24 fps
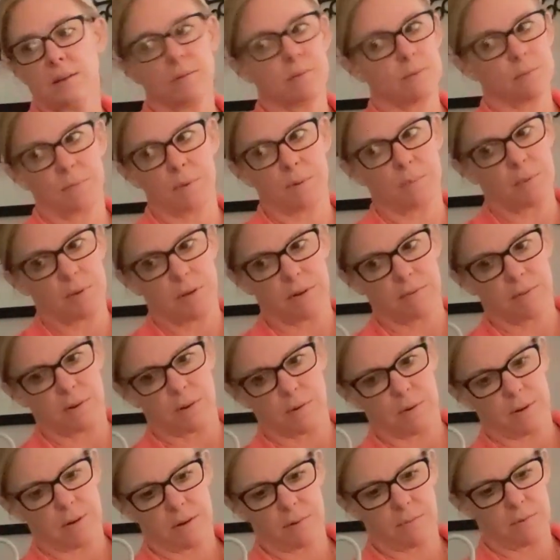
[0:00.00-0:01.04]
don't remember ever
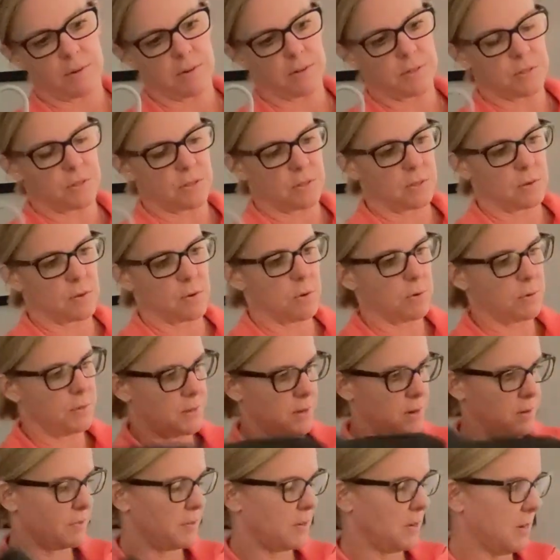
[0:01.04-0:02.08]
going anywhere cold
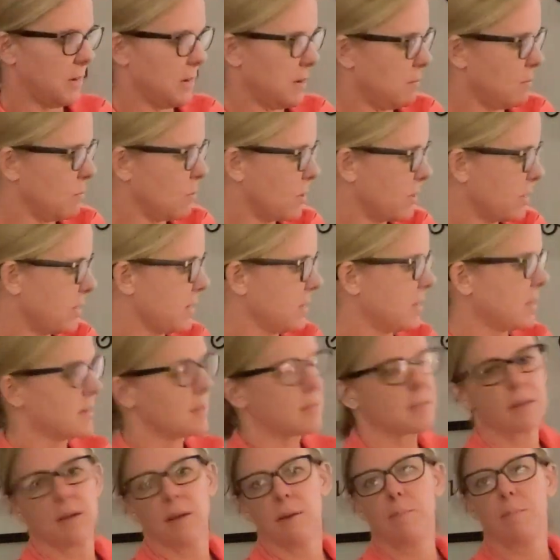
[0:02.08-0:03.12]
enough to need more than
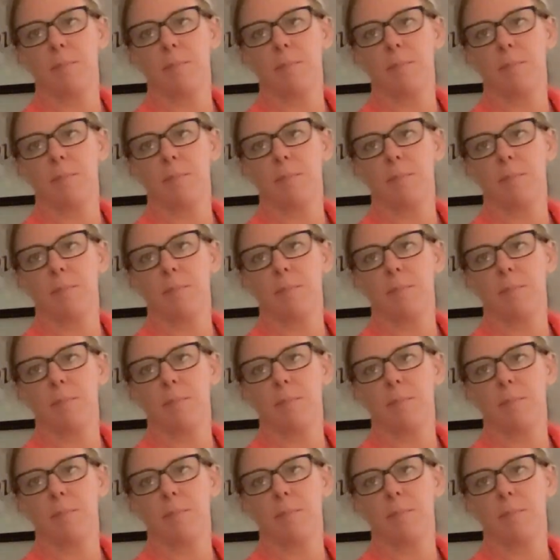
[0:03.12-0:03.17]
this,